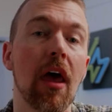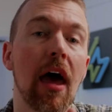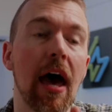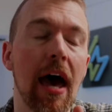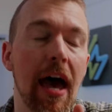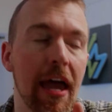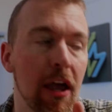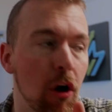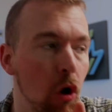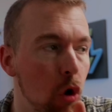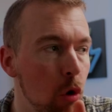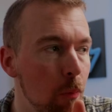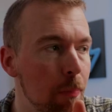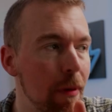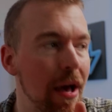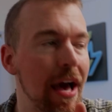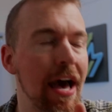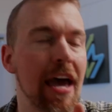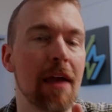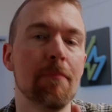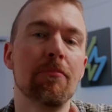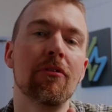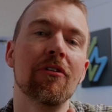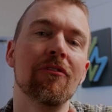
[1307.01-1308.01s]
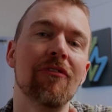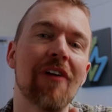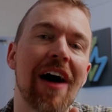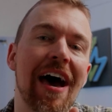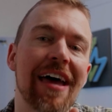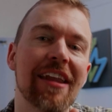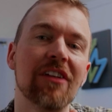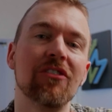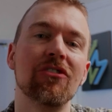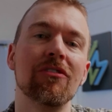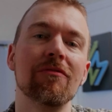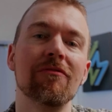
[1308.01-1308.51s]
I hope I
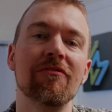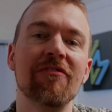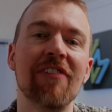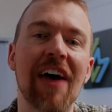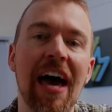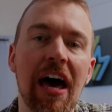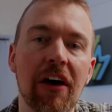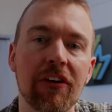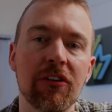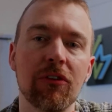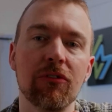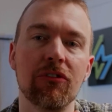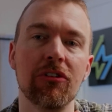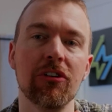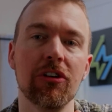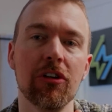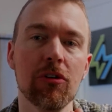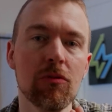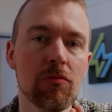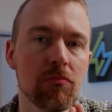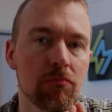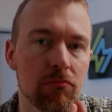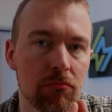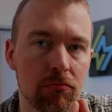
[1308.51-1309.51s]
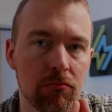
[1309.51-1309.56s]
provided some value to you,